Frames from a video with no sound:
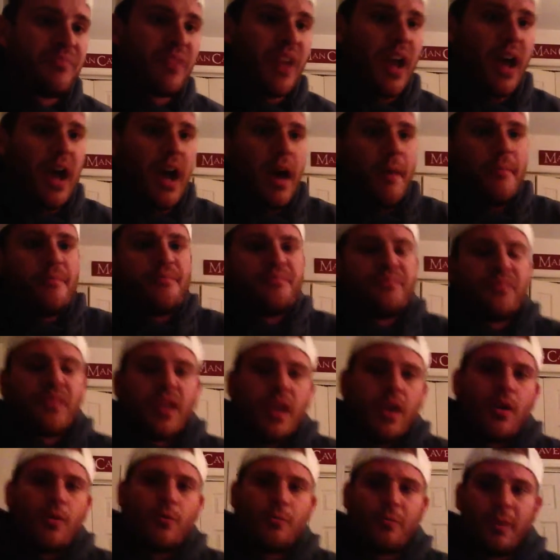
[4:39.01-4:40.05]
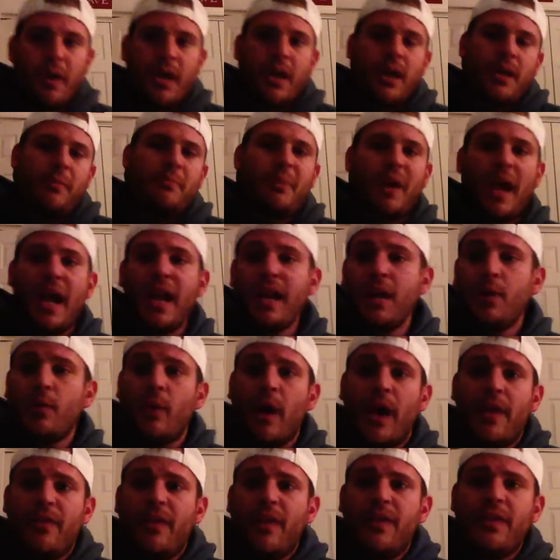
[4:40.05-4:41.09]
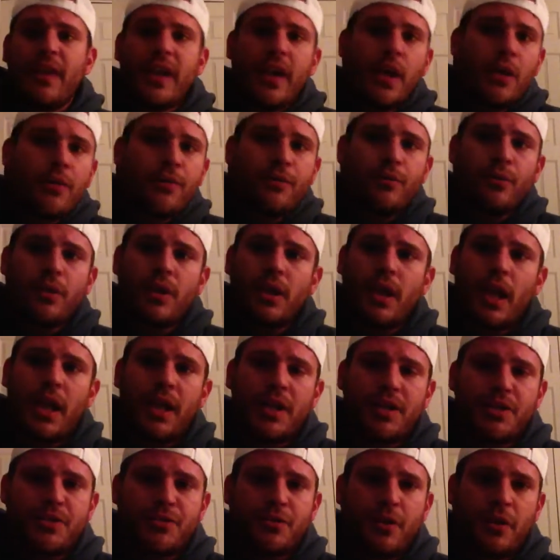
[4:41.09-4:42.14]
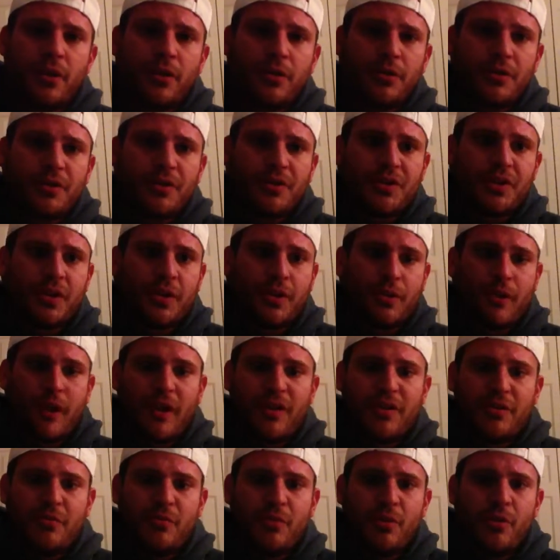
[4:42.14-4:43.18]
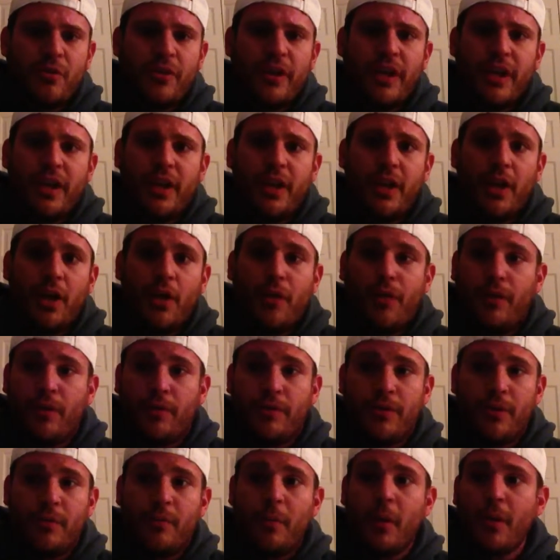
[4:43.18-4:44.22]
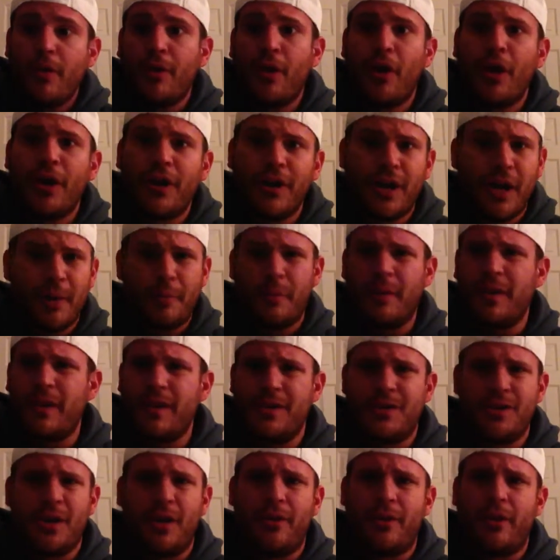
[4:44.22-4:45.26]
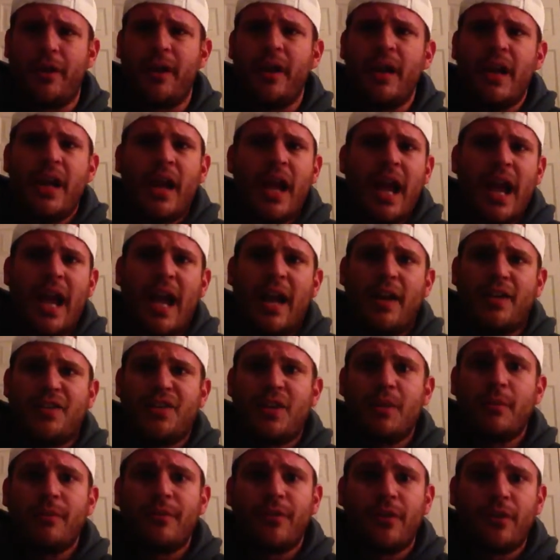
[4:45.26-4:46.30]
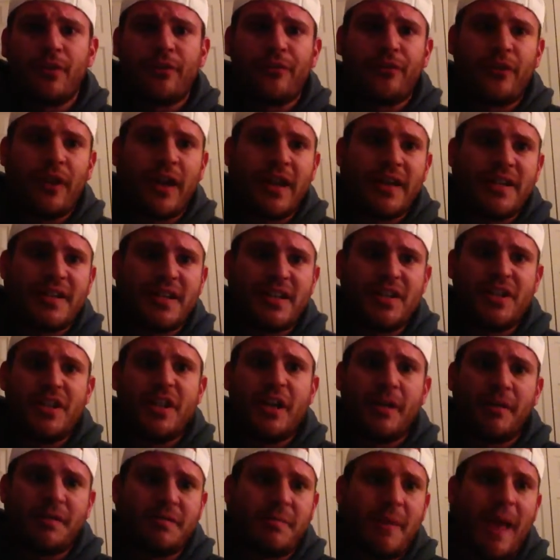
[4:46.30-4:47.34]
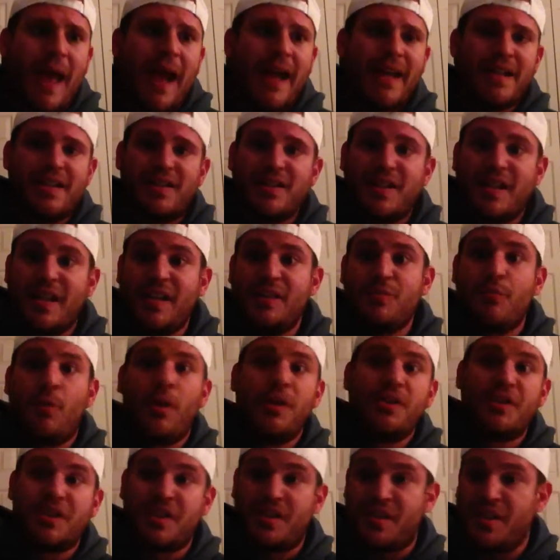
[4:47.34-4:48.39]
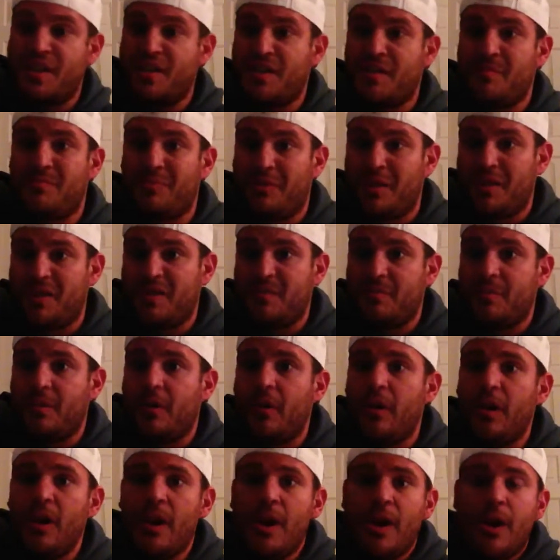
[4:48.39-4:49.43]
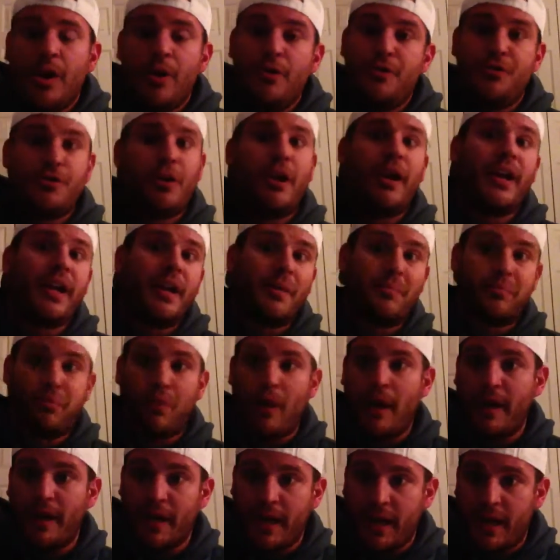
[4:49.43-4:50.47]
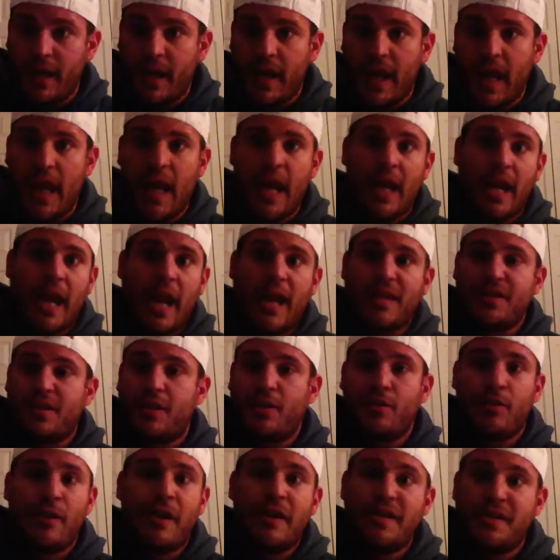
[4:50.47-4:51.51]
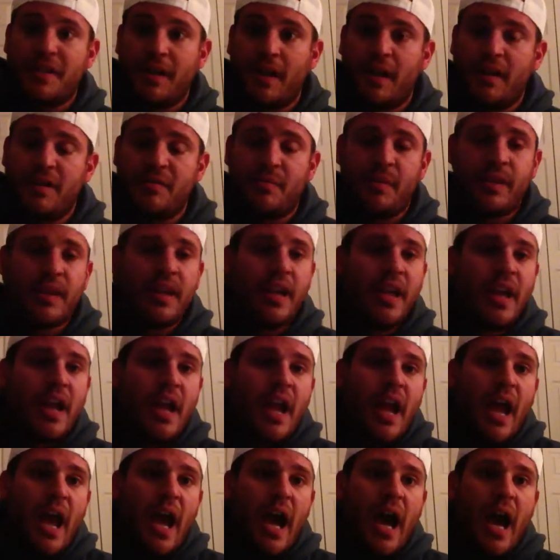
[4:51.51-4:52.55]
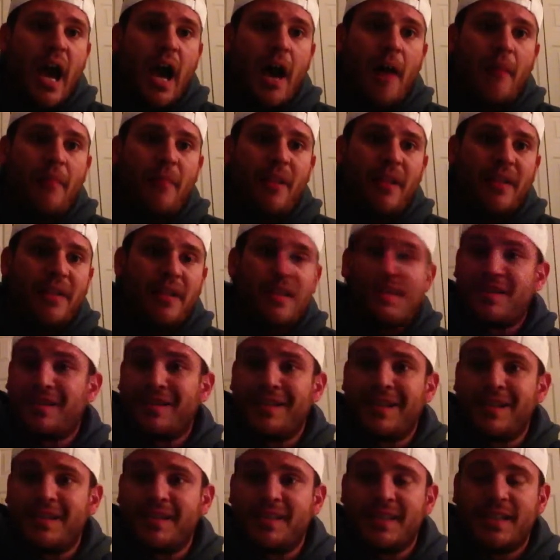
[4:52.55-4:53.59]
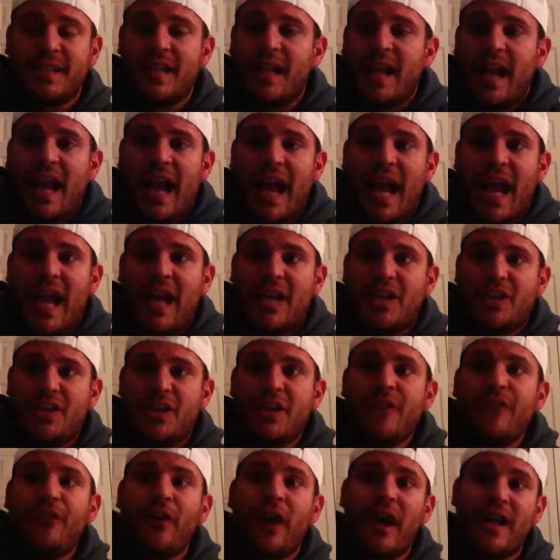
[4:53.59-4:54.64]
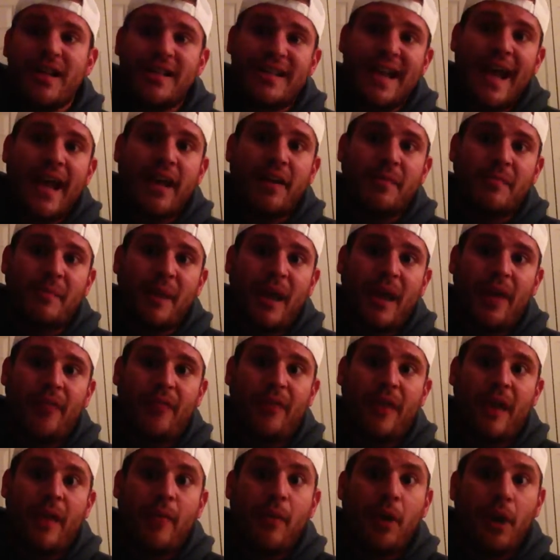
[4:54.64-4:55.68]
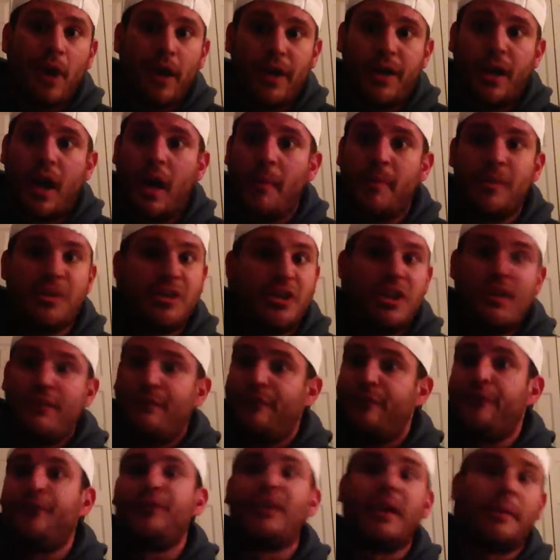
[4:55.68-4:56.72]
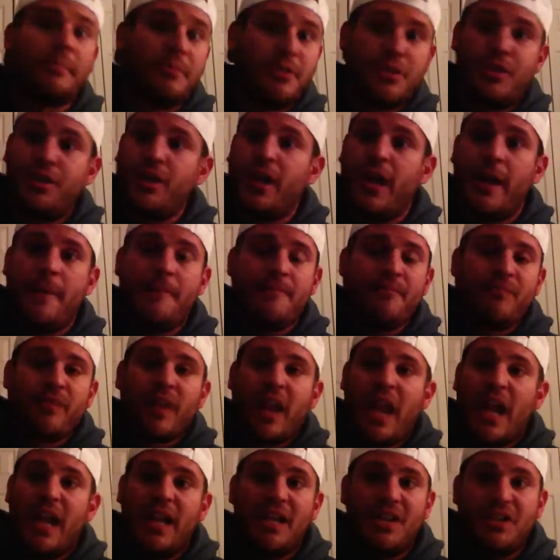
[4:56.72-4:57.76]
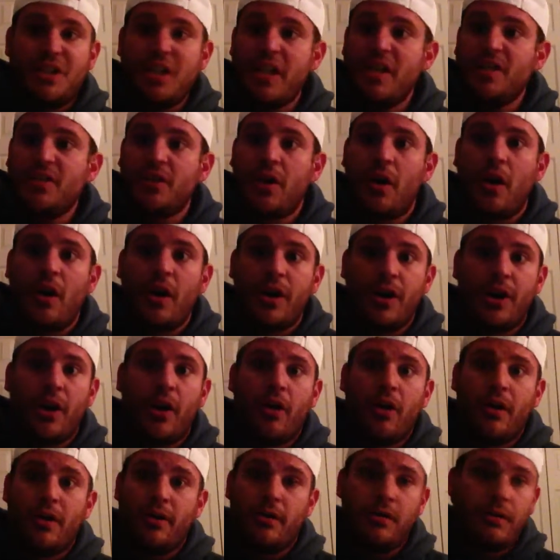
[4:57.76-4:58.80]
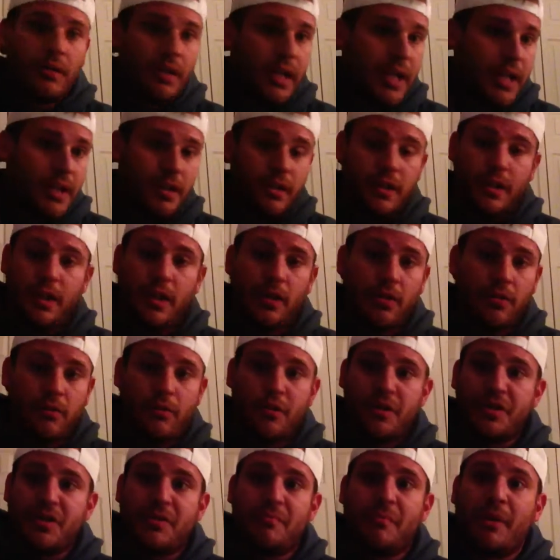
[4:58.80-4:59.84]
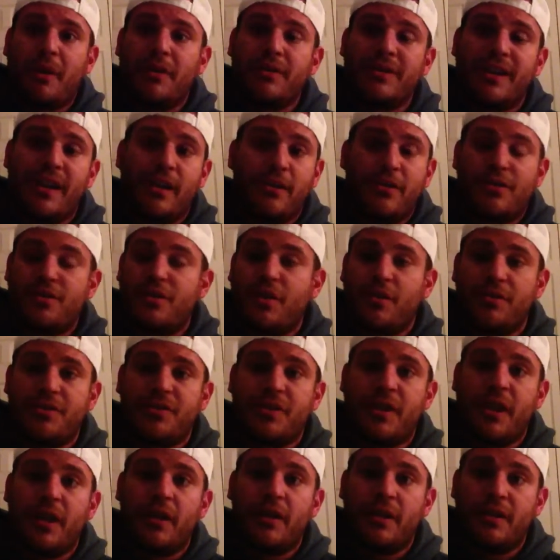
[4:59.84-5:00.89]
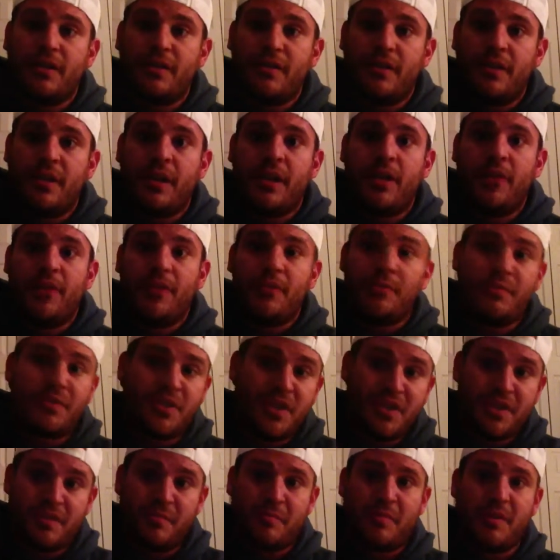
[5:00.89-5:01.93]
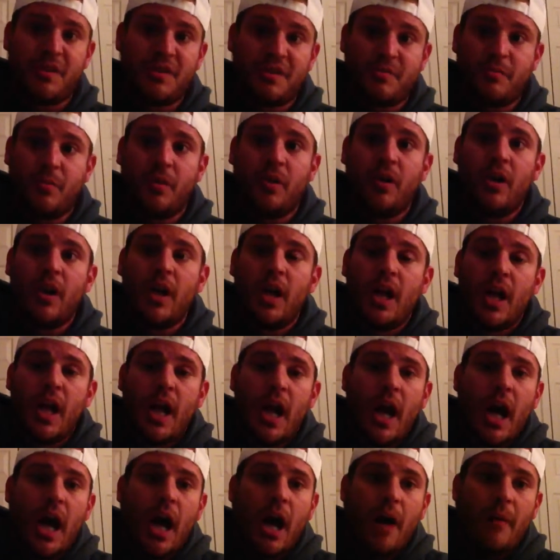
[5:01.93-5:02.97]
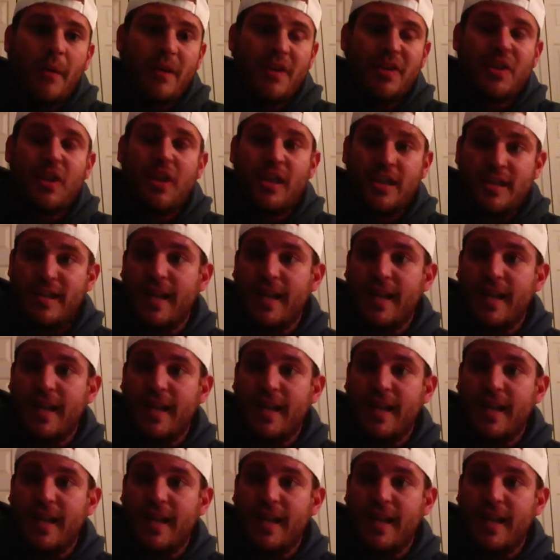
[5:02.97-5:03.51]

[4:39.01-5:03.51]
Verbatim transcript: Um, but but anyway, they, they, go through a lot of struggles throughout the movie. You know, they're they're both hooking up with each other, and some of her friends that she comes back and sees, one's assistant principal who's trying to get pregnant and has a crazy husband, um, that doesn't listen, and she finds out about them hooking up, and she flips shit, and she's all you know, and and you know, Kristen Bell's character is all scared that you know the persistent principal um, is going to